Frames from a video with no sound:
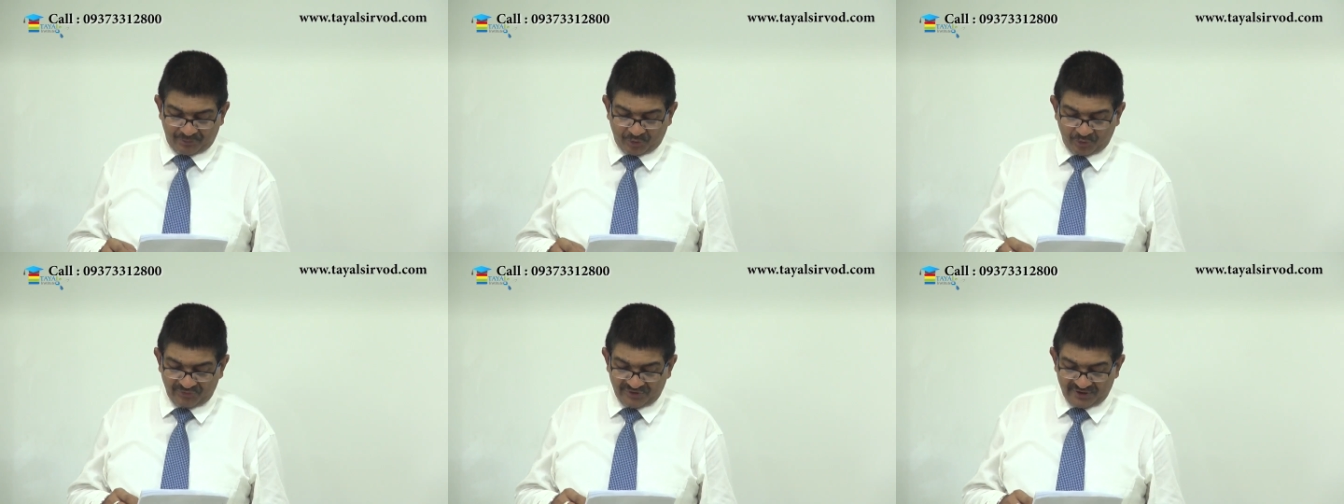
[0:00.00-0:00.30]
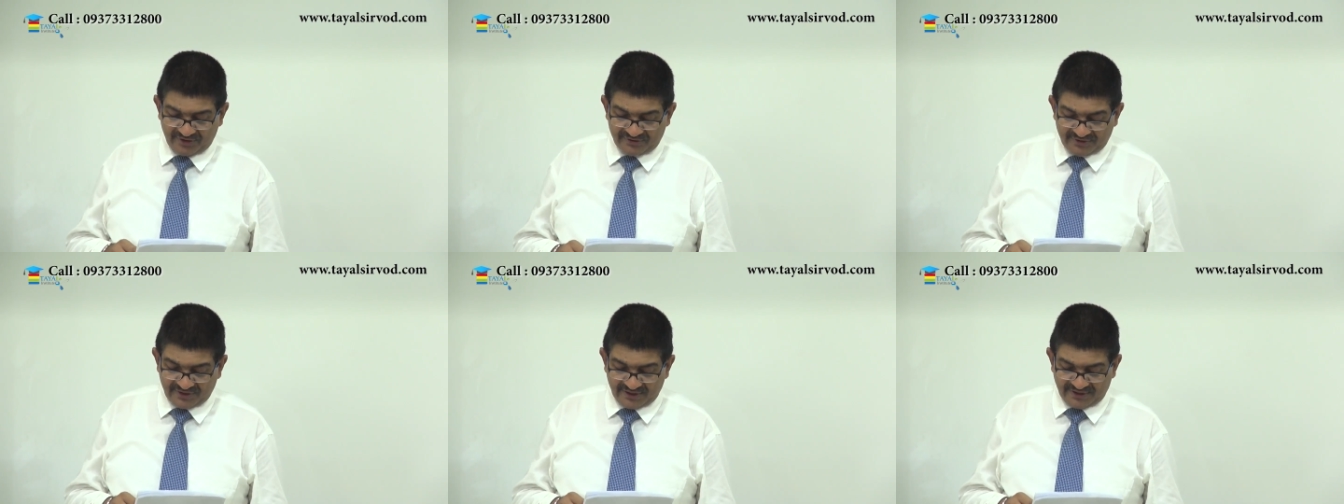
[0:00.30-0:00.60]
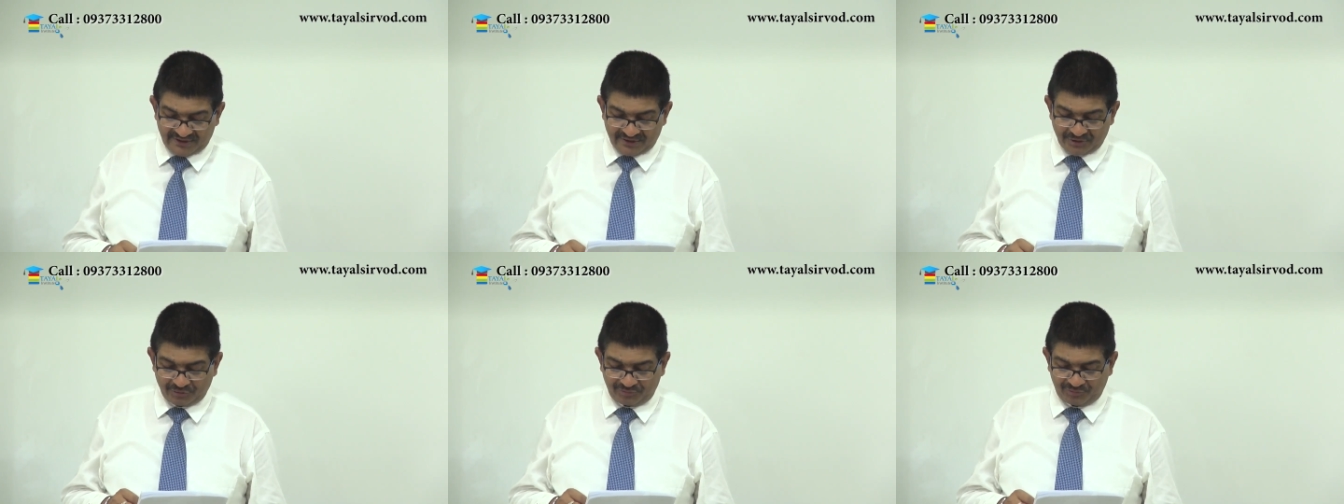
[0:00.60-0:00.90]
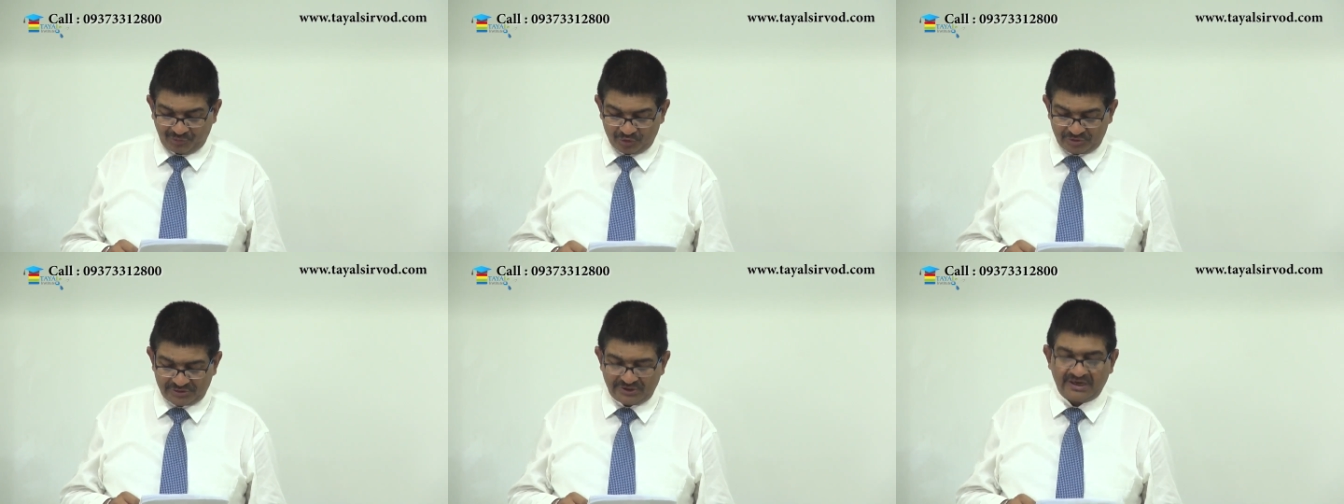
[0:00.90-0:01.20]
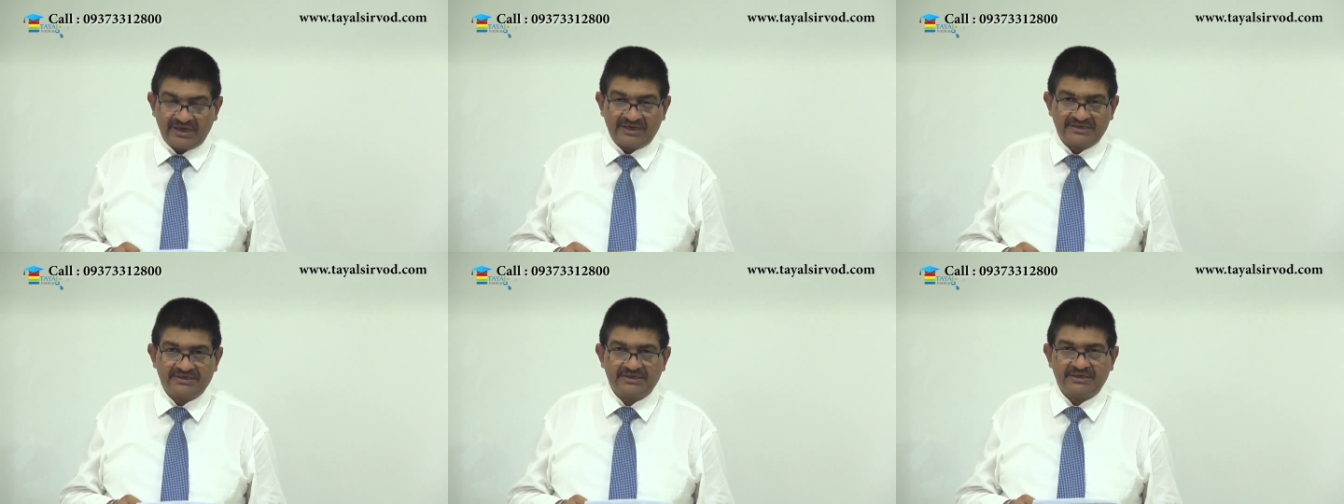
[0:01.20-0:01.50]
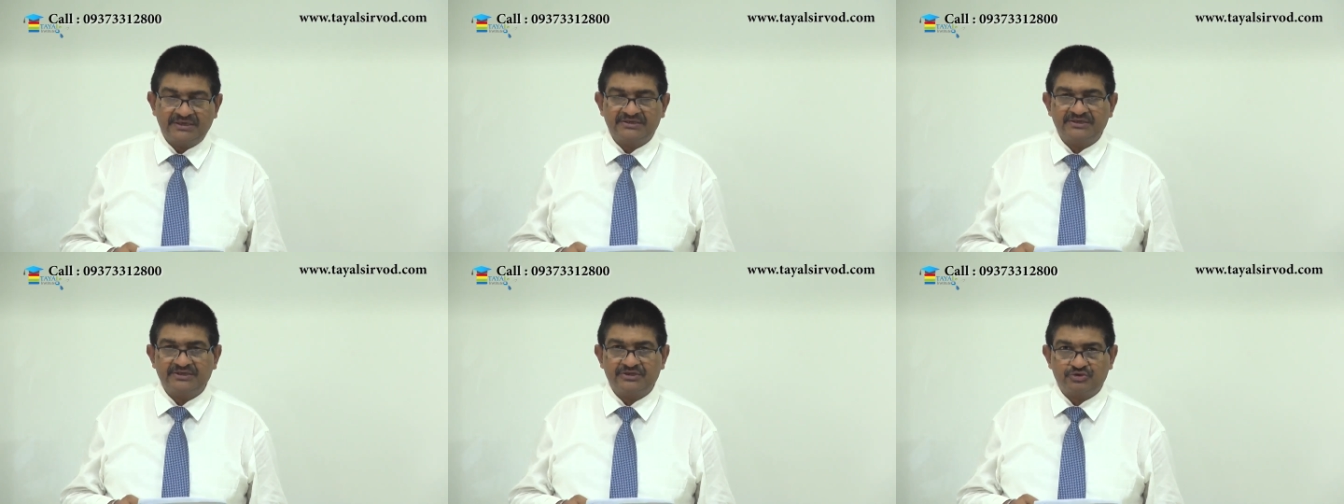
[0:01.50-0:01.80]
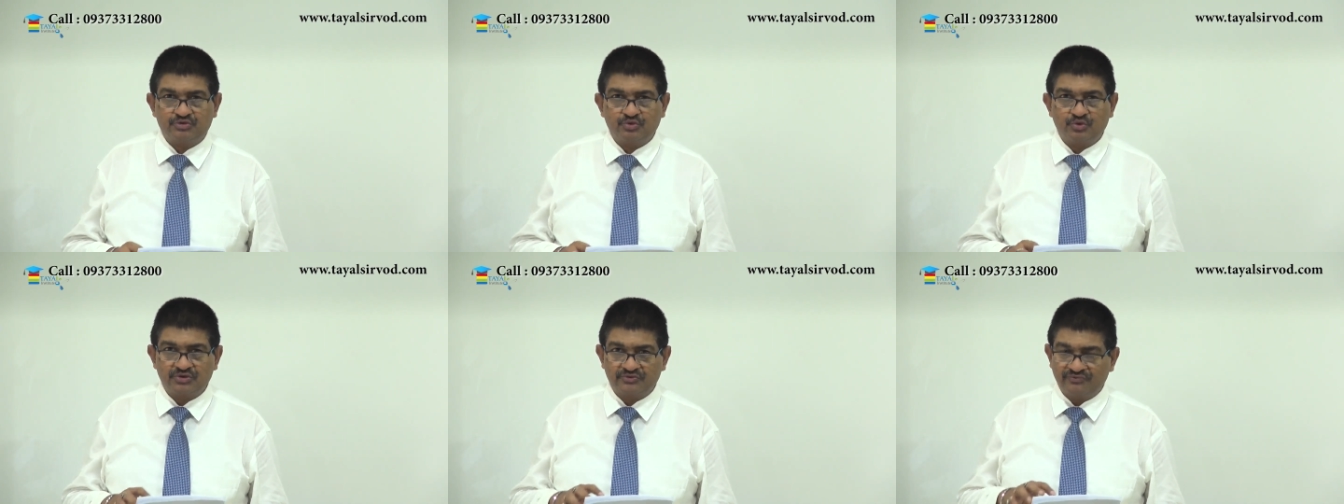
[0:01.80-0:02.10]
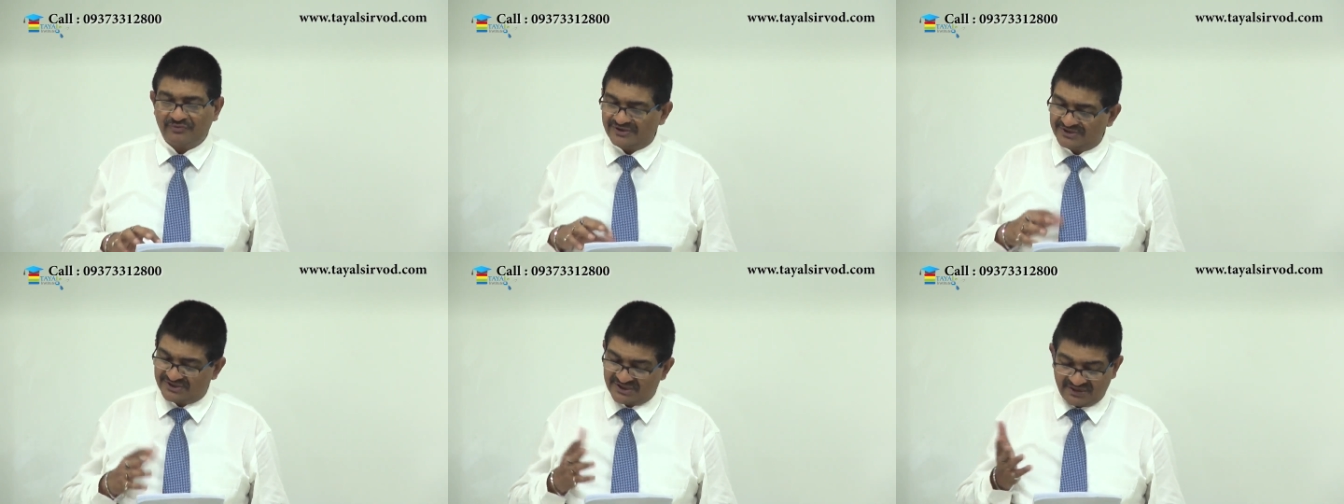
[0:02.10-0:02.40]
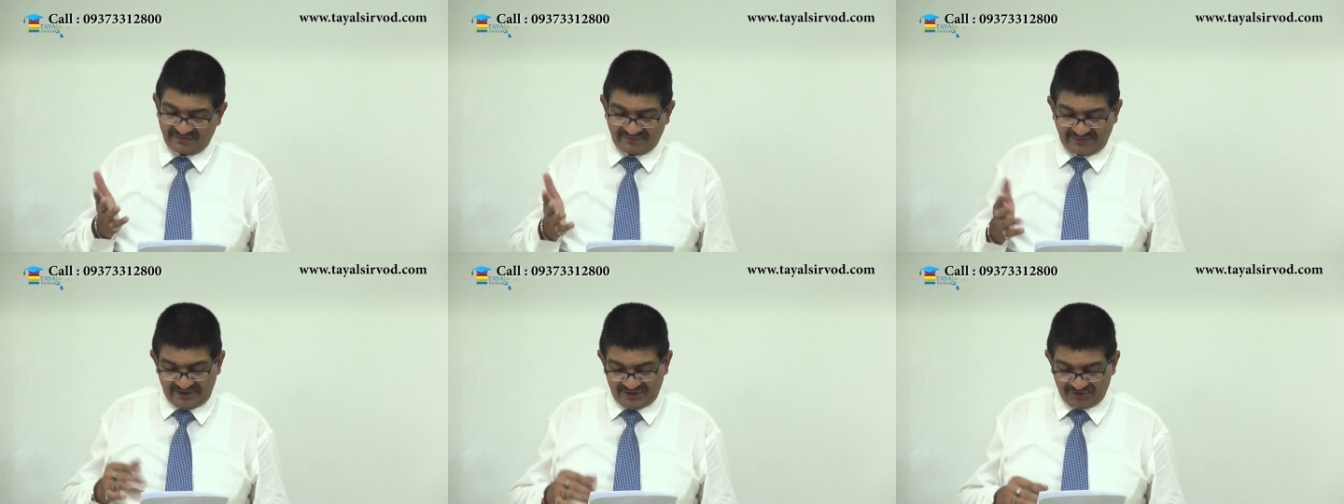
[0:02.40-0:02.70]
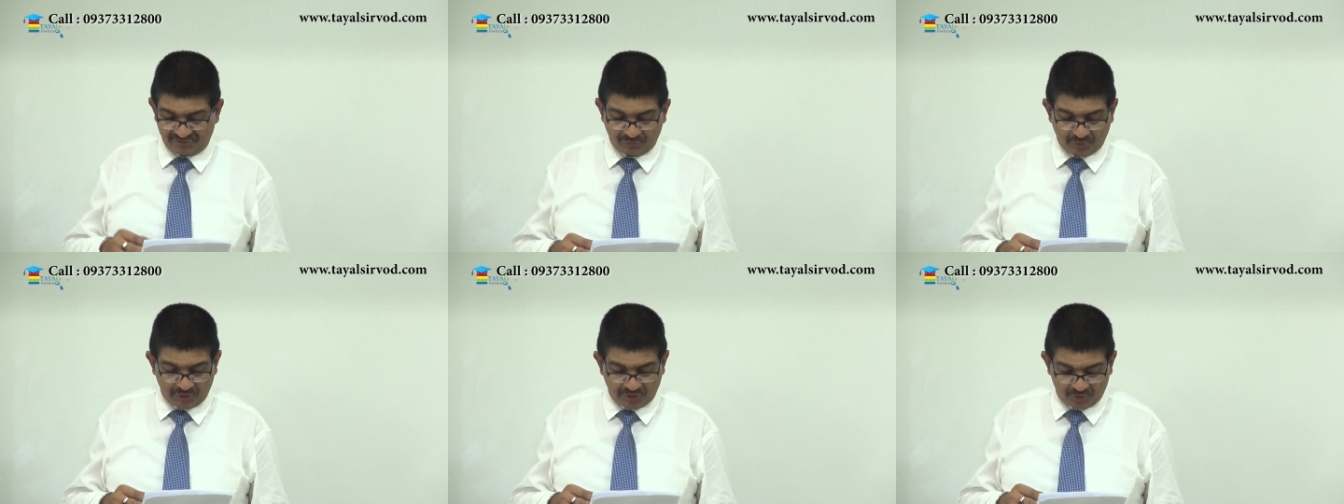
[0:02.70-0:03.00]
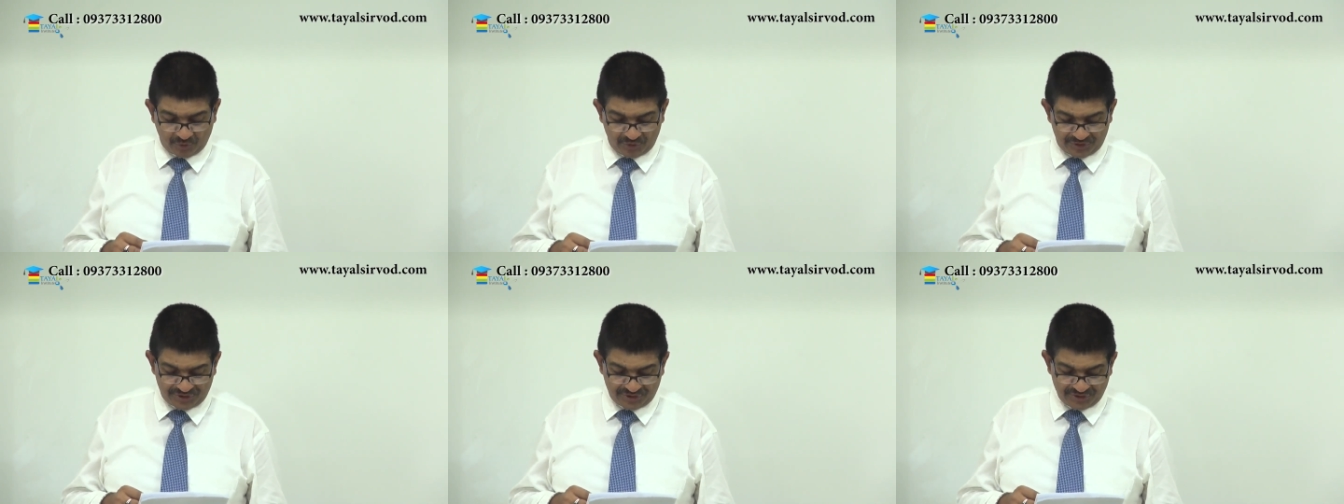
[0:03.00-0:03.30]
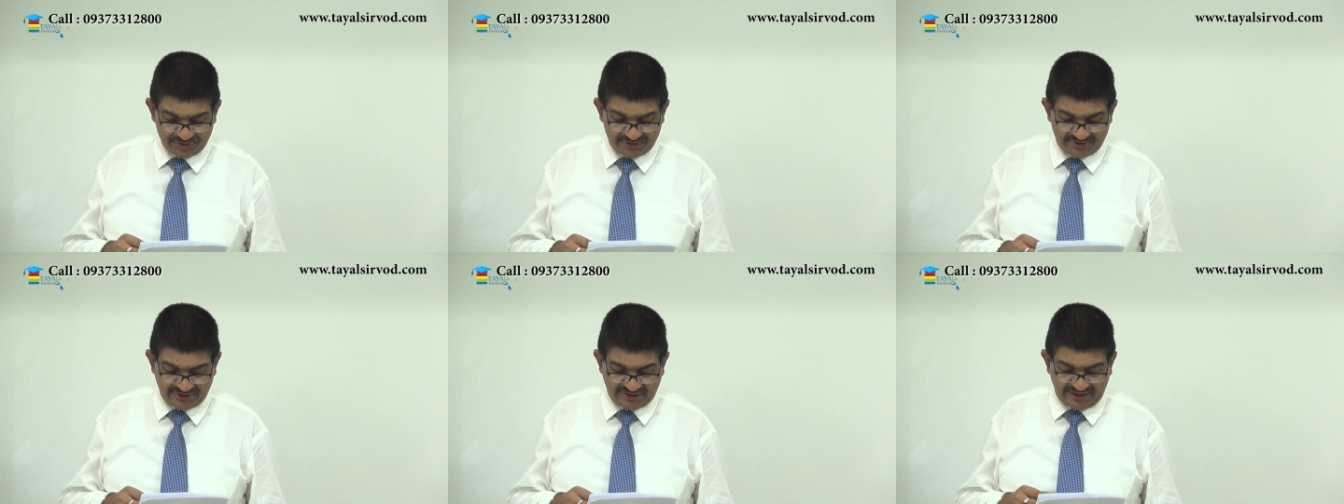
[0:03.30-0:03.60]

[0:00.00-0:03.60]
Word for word: the provisions relating to postal articles and stores, once in a while small questions.